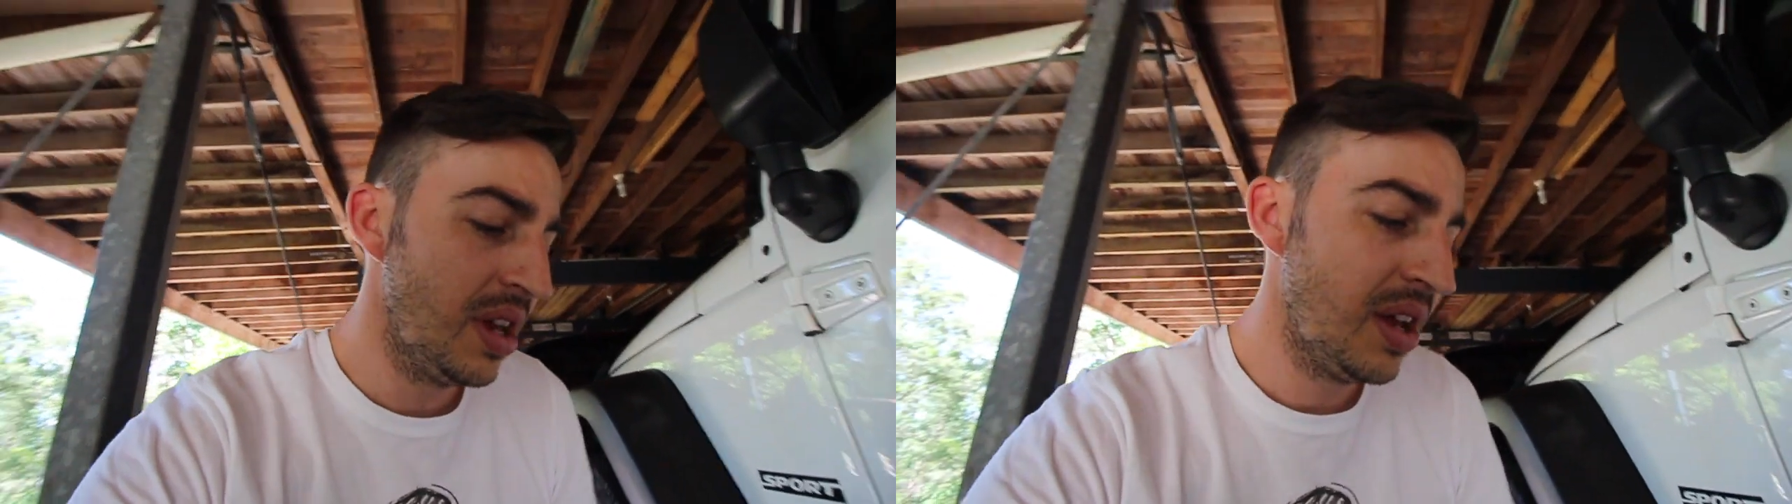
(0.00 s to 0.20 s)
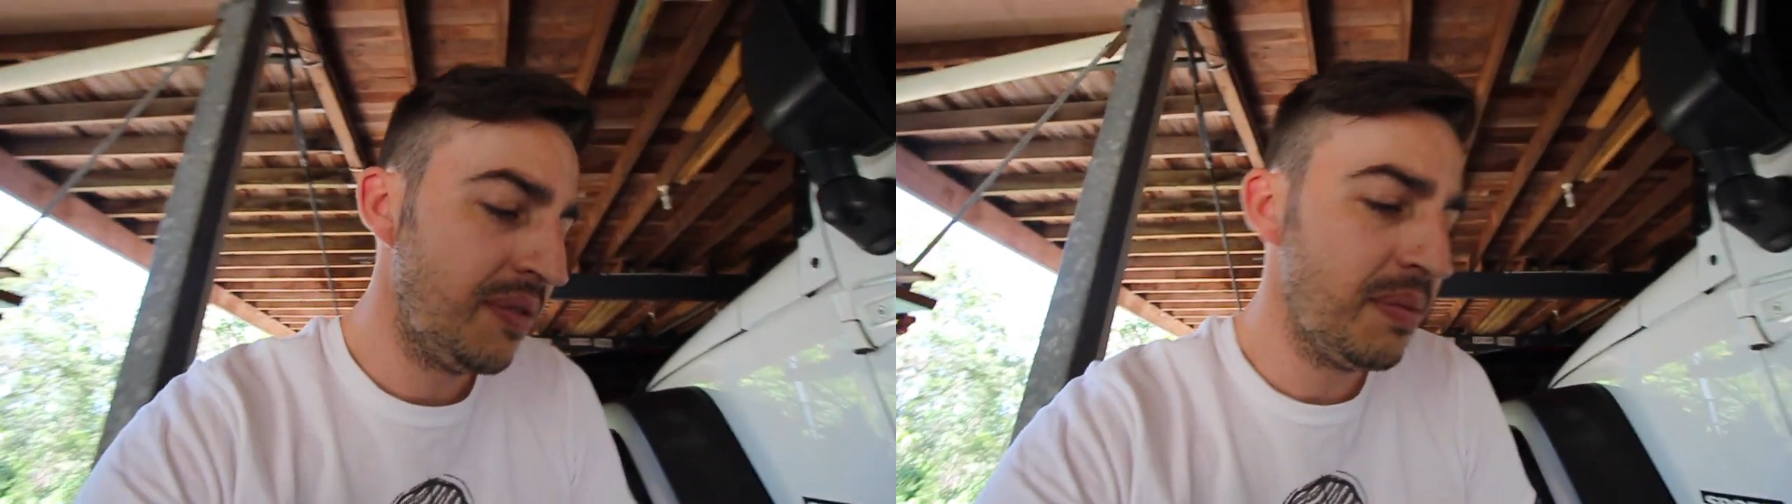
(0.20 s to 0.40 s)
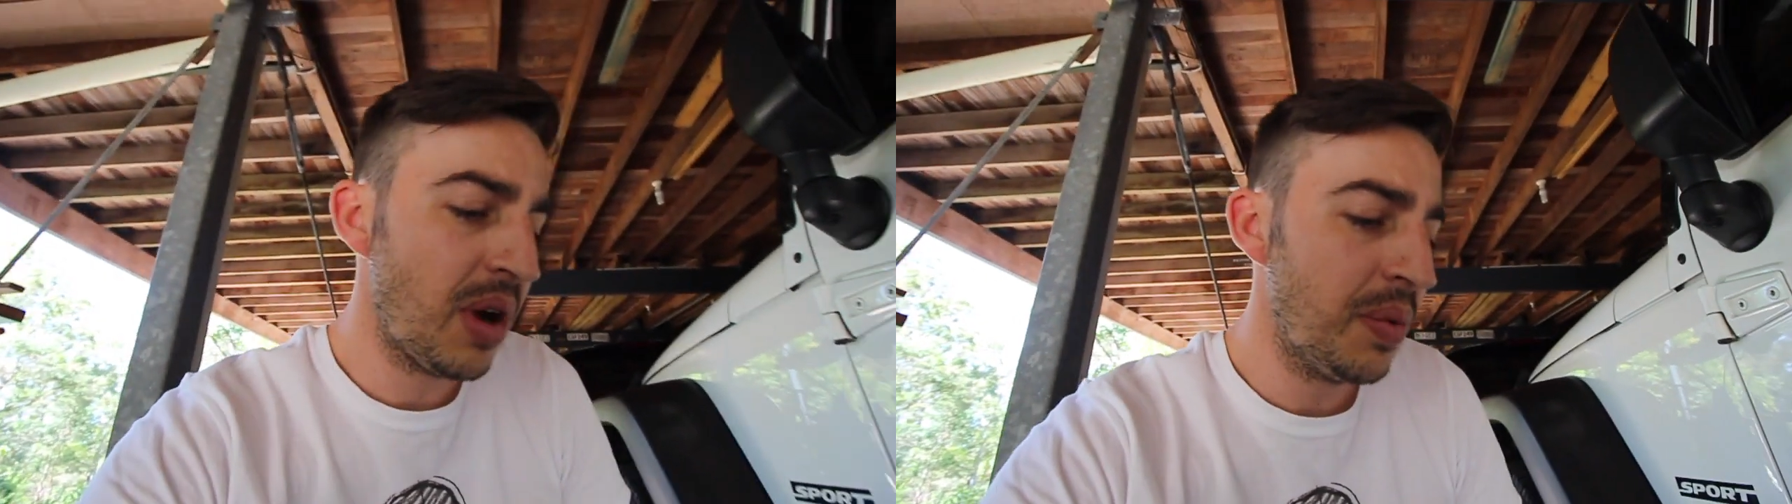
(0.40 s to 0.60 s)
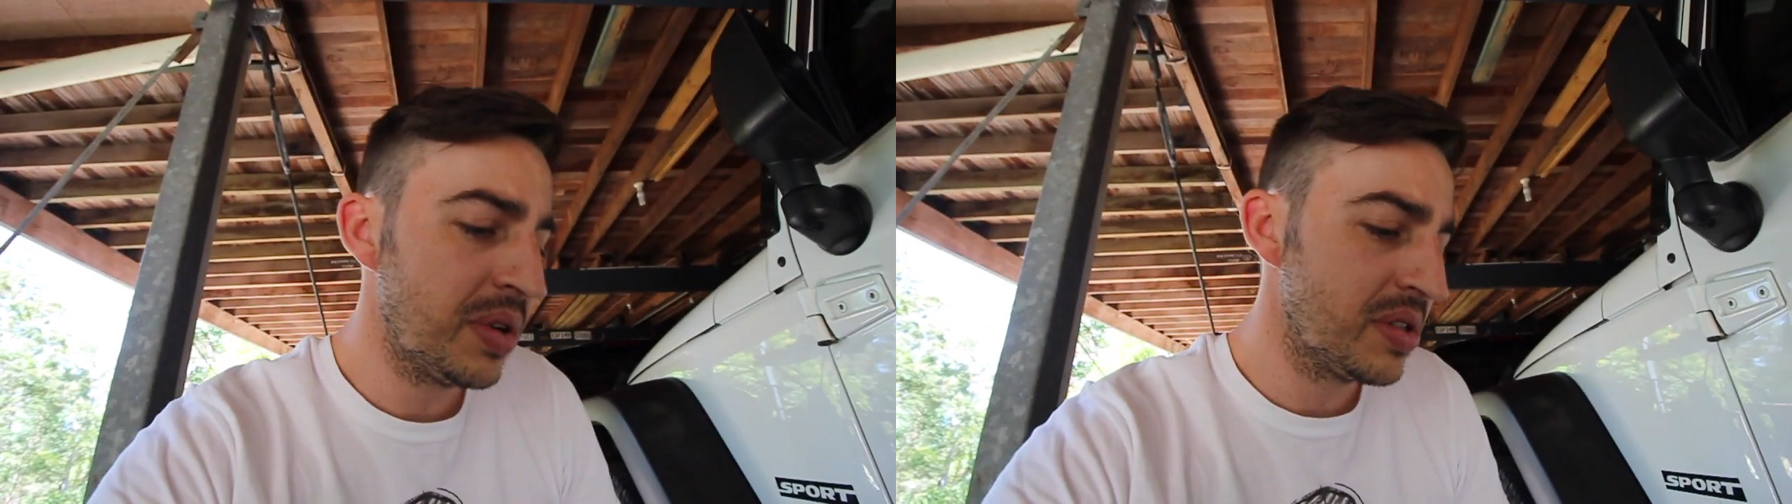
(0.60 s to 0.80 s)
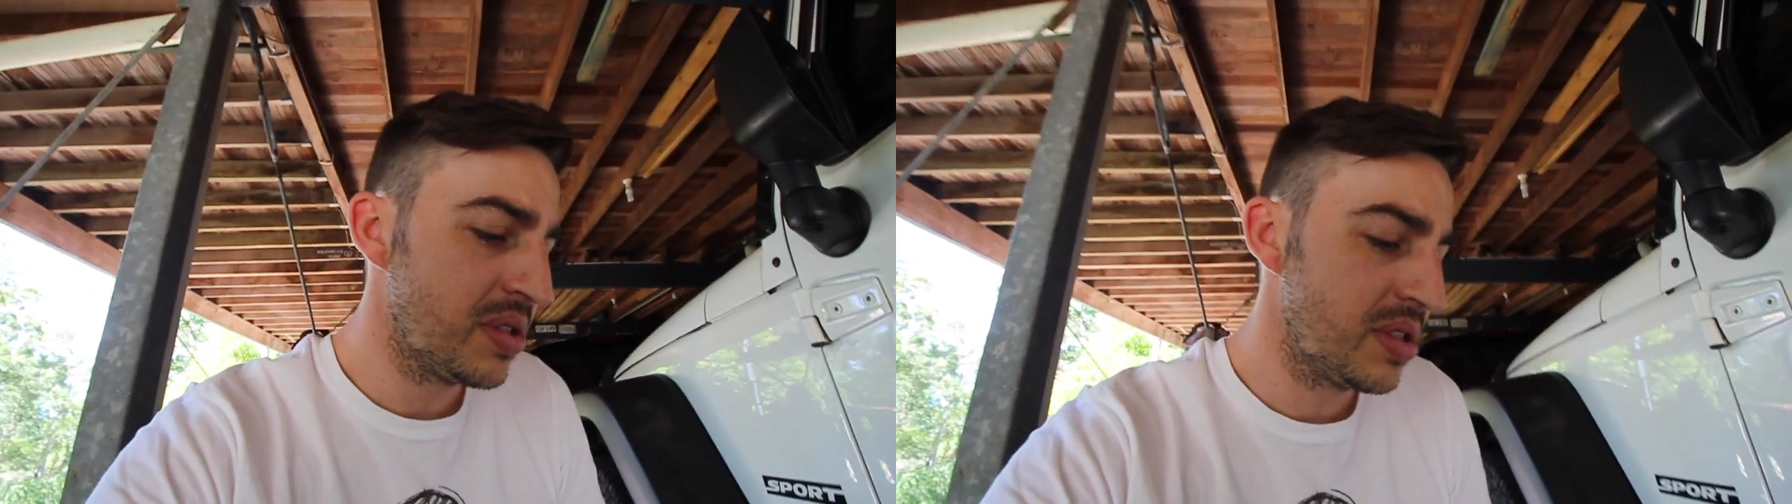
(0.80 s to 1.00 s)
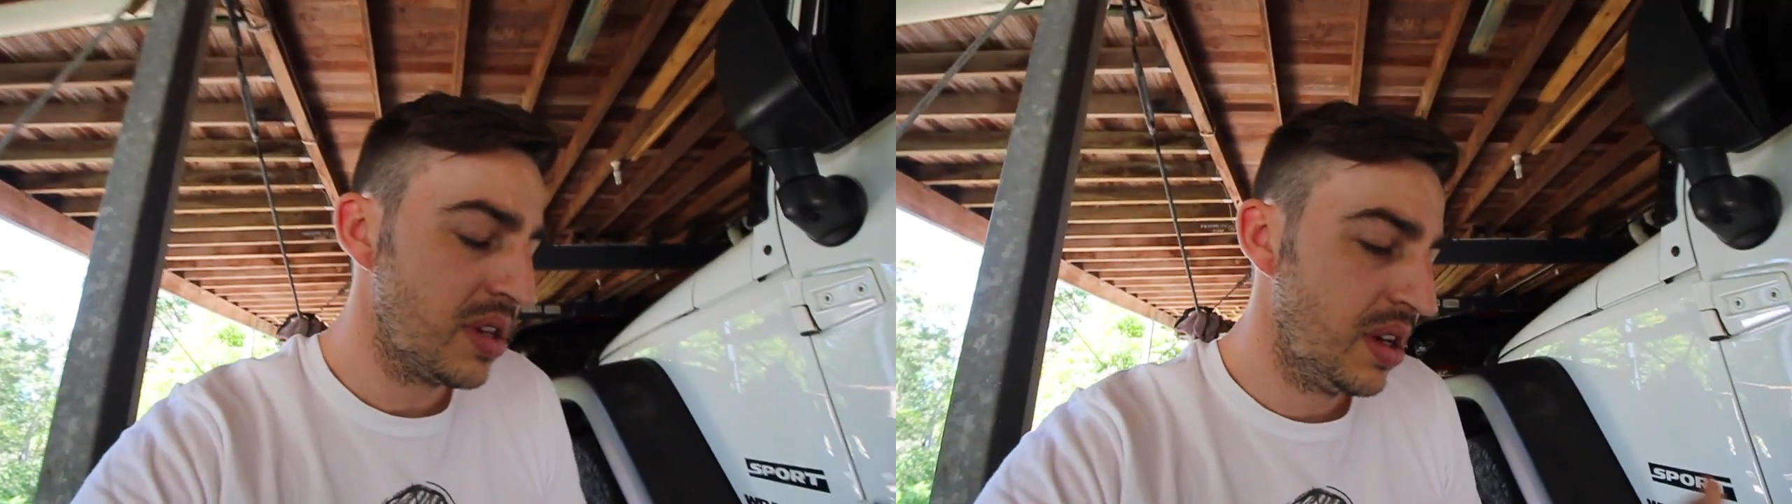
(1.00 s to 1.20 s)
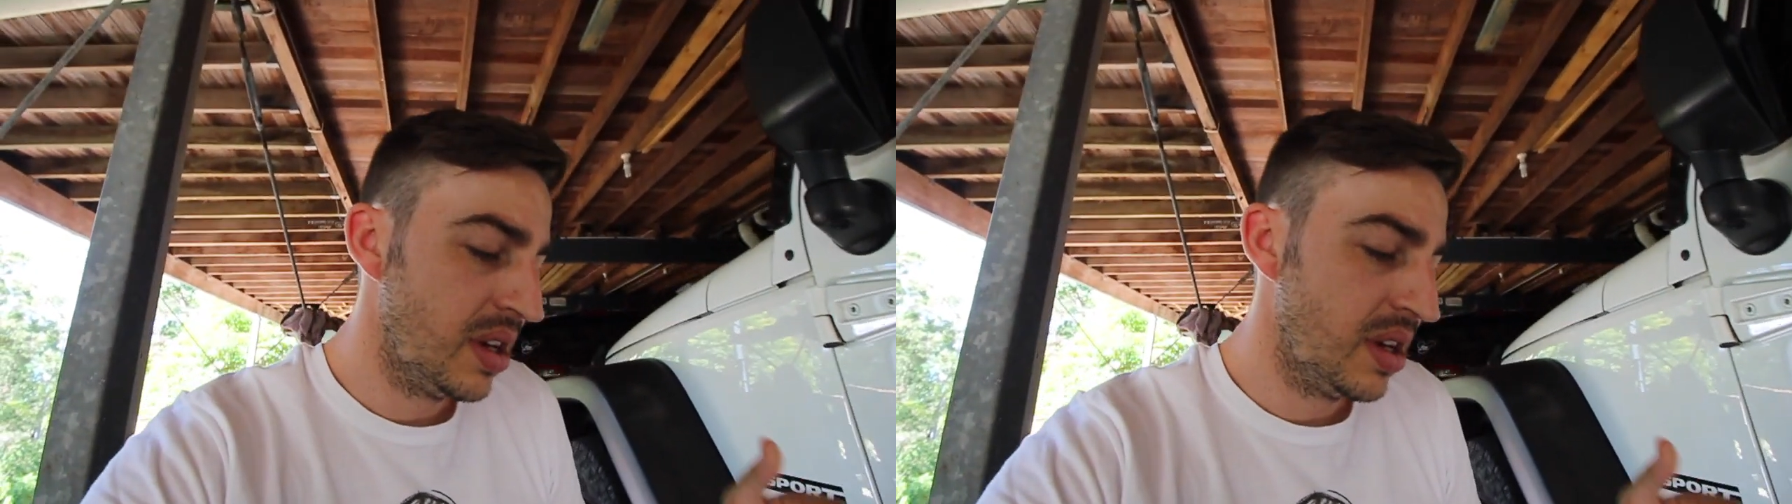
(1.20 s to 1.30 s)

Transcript: I think my one's